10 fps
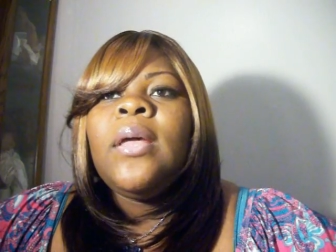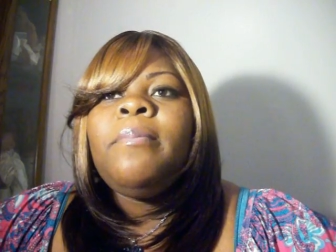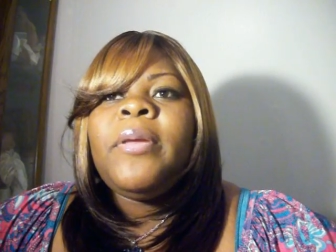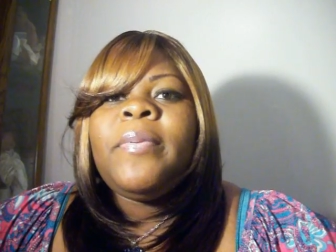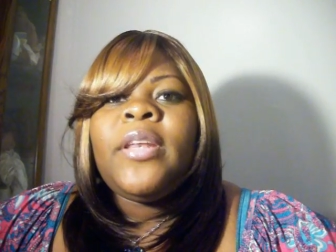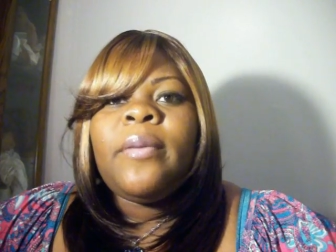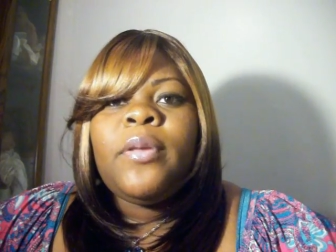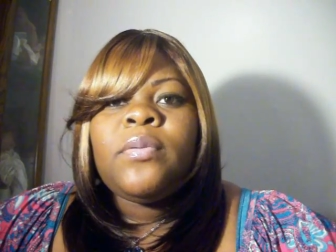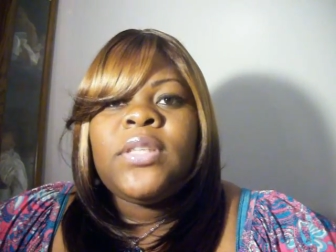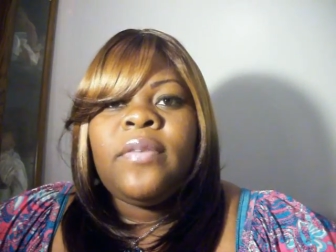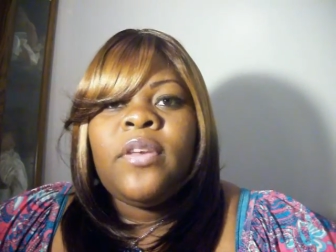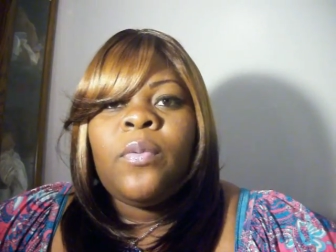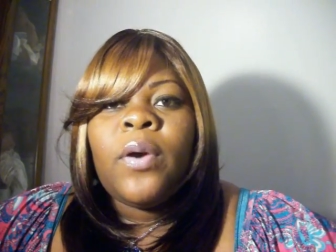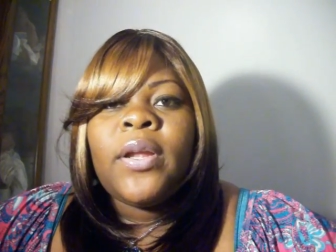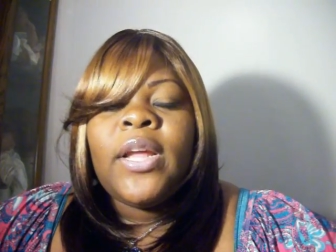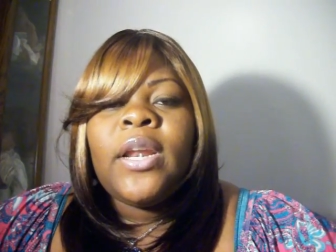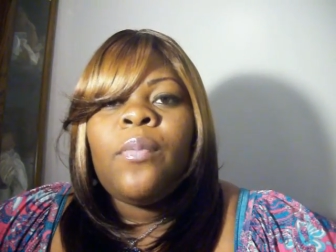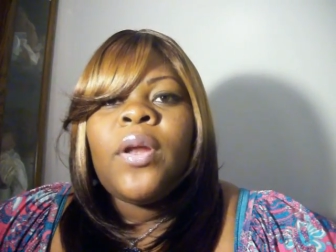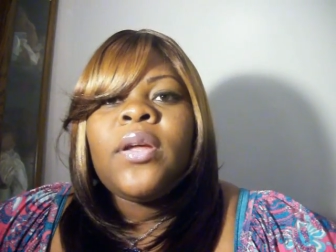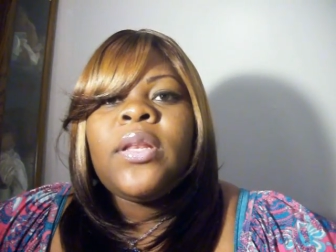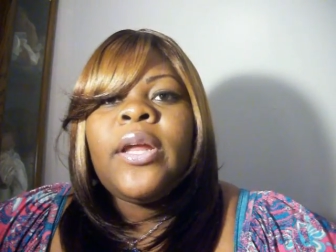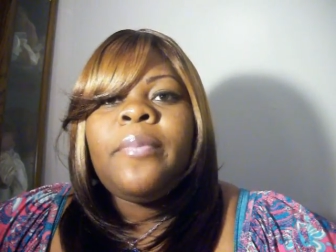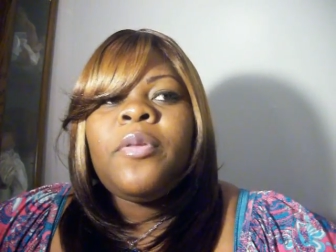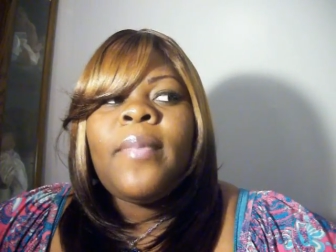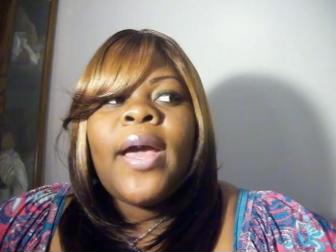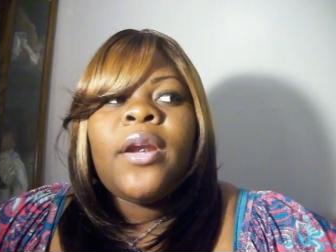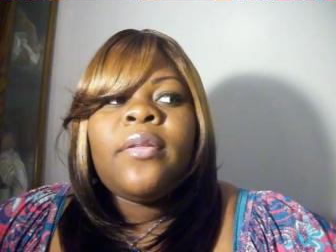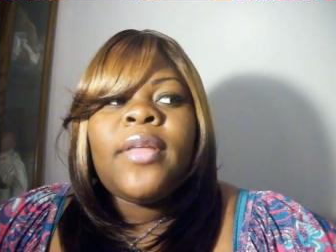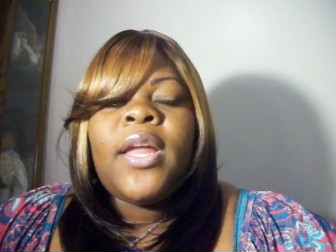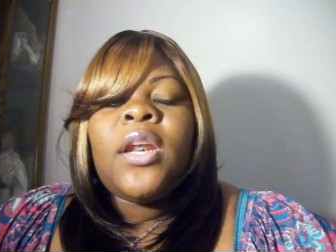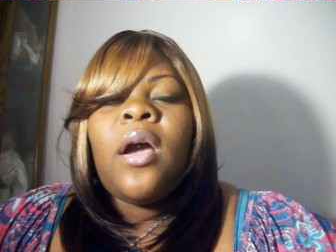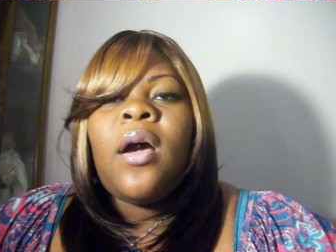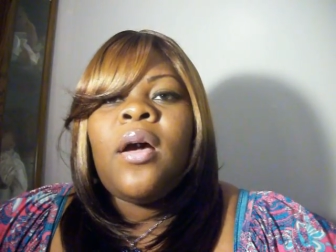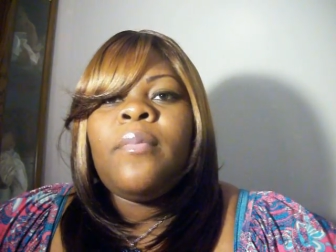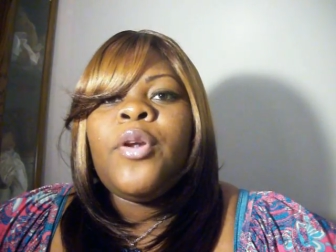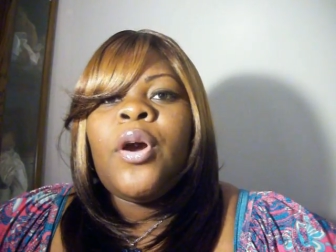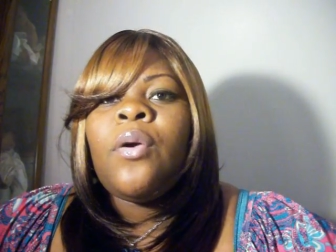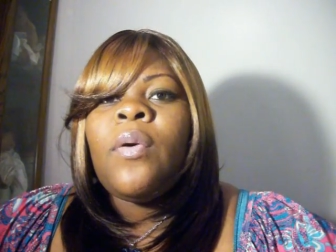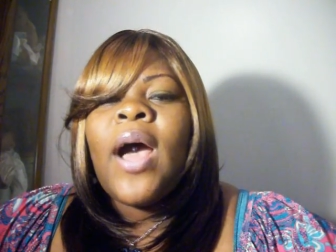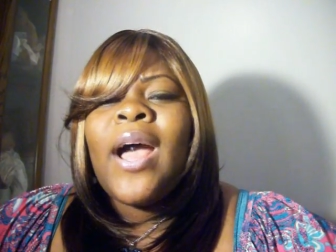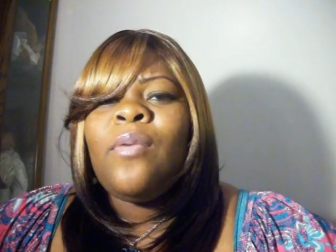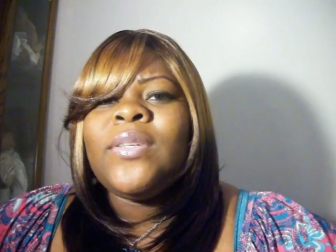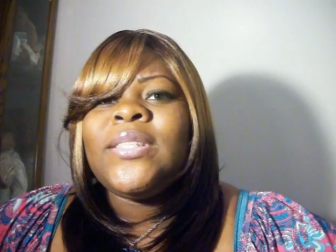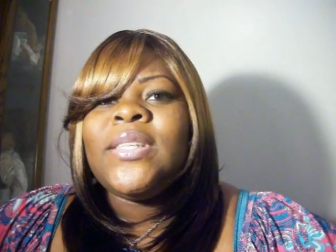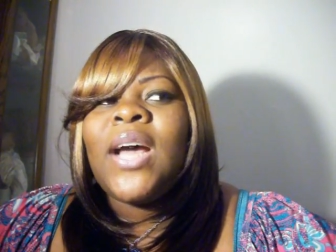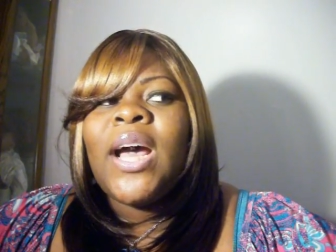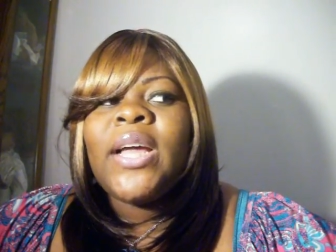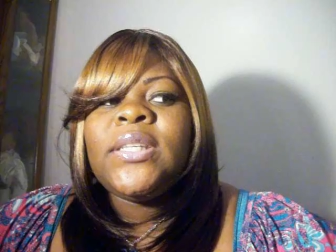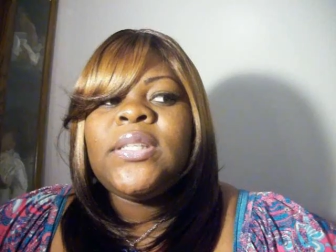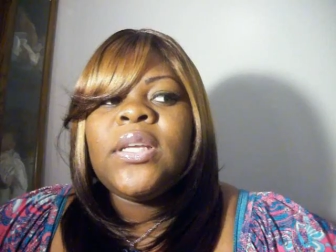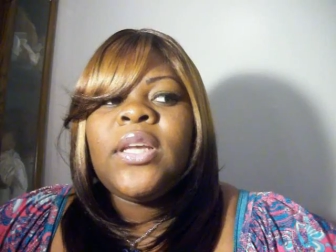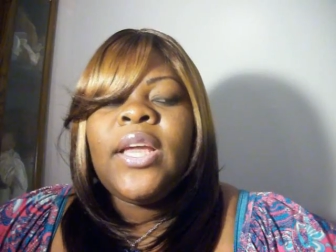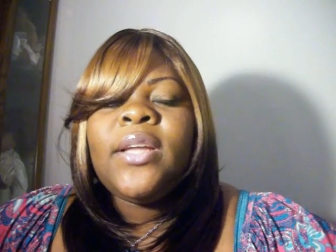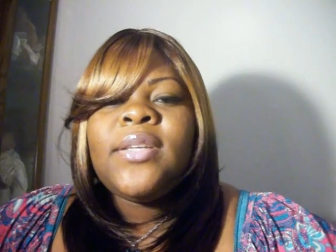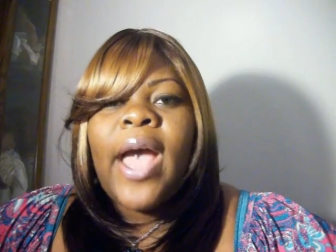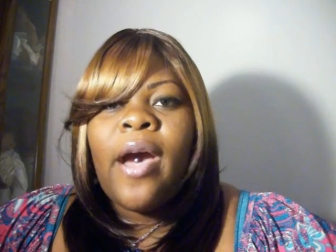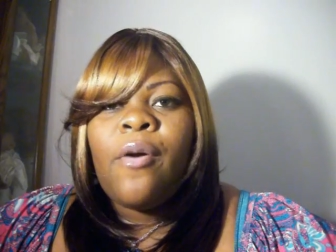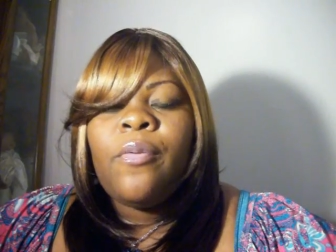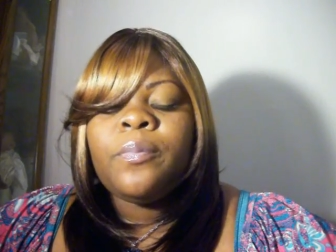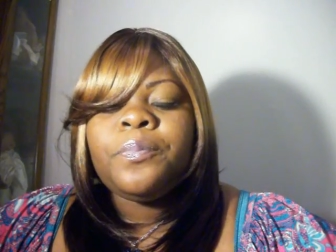BBW TV1 and I want to clear up the matter that um, no, I was not kicked out.